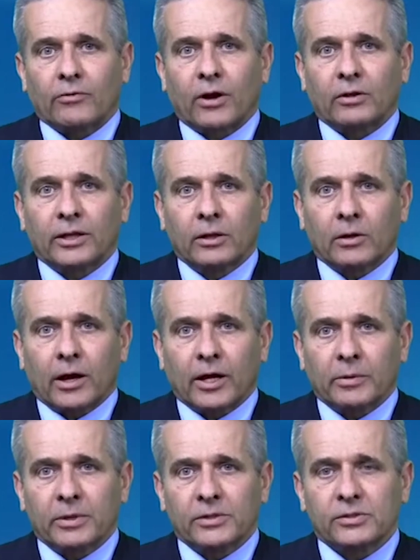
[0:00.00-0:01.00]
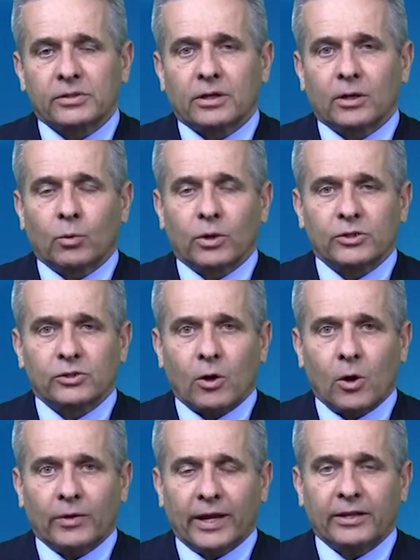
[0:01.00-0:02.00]
with all of our legal arguments in
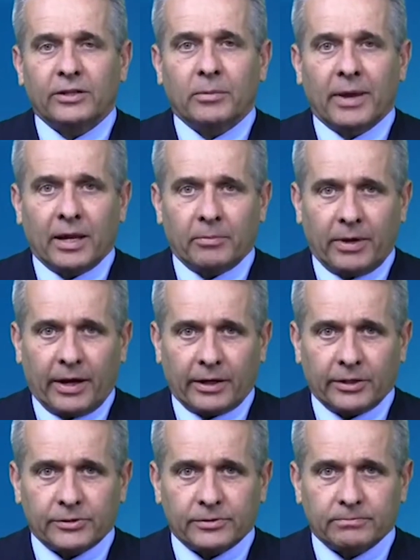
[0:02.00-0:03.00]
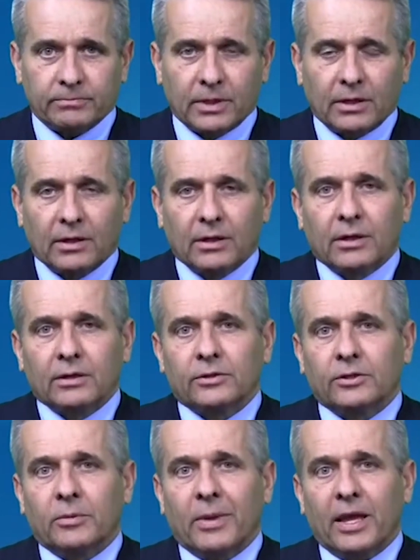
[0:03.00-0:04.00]
what is called a demand package.
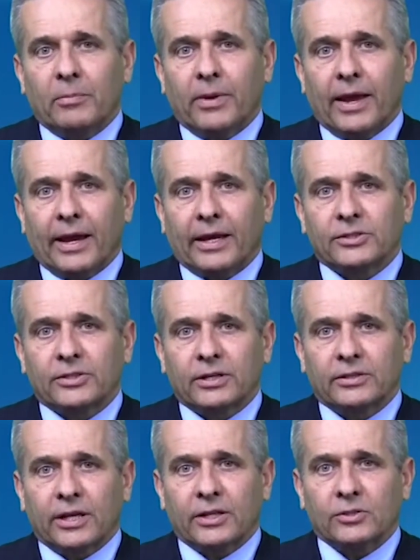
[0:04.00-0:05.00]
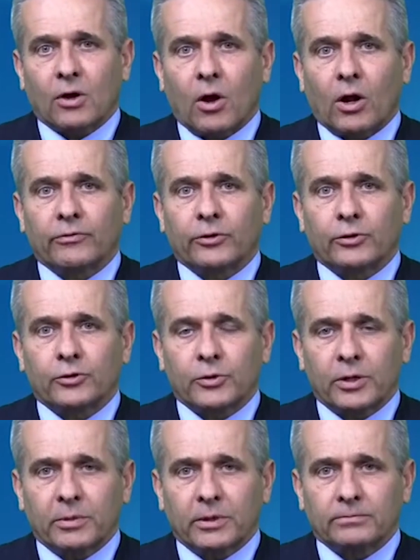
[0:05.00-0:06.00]
The demand package contains all of
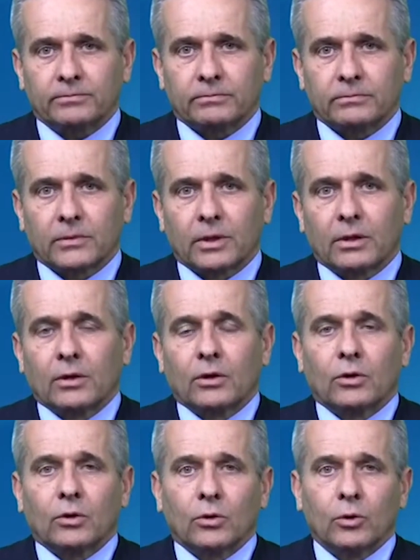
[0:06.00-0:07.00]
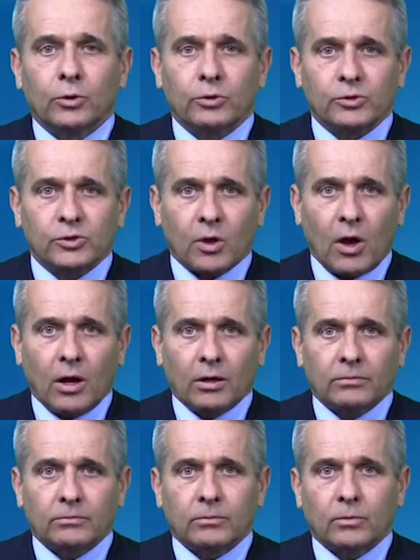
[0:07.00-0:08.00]
your treatment, who you
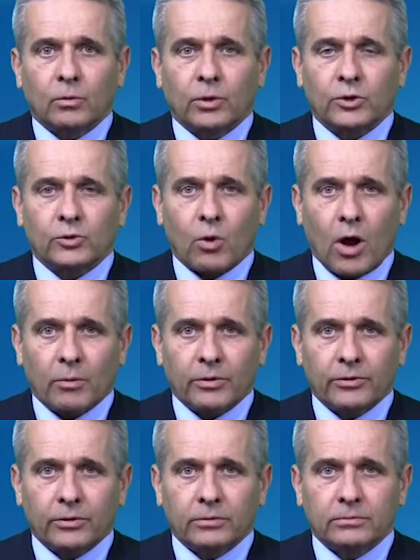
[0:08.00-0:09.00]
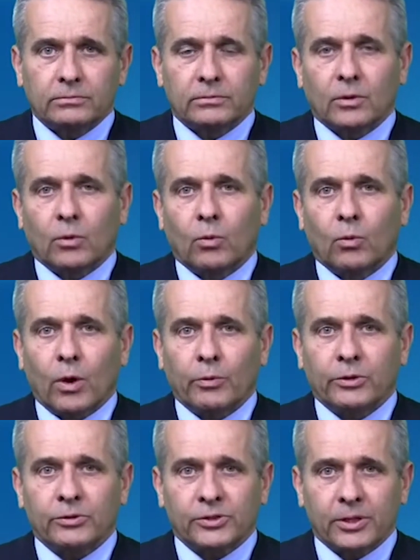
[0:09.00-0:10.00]
saw, what is wrong with you,
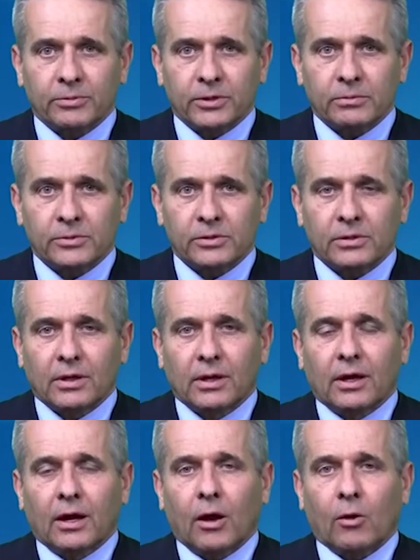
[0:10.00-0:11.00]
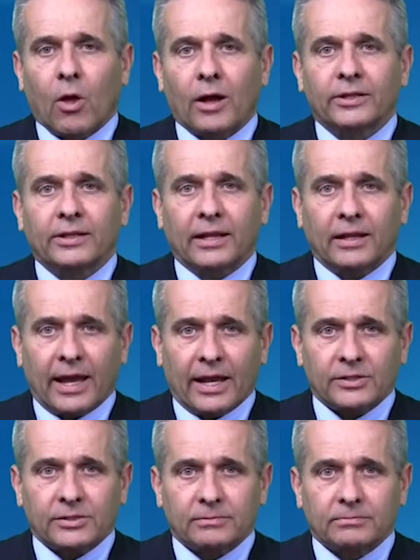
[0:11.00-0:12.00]
what were your symptoms, how long did they
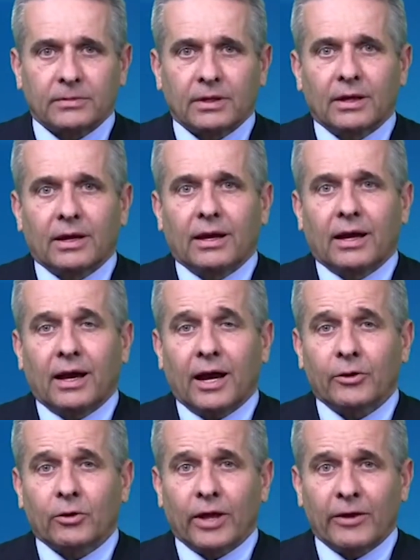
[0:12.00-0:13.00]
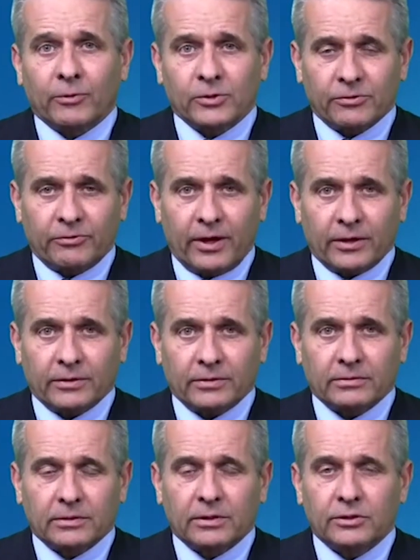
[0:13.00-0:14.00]
last, how your life was
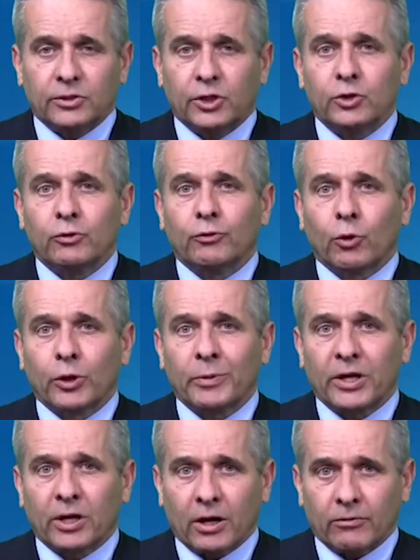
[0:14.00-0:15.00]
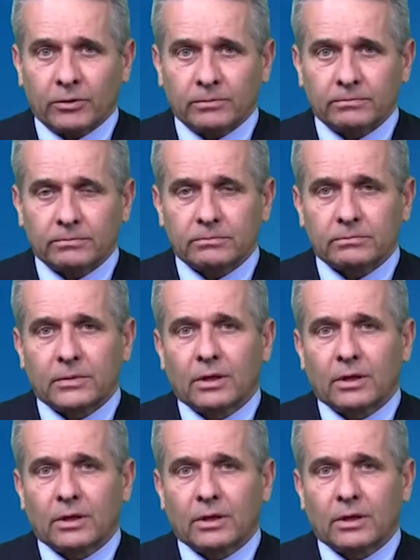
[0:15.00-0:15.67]
affected, did you fully recover,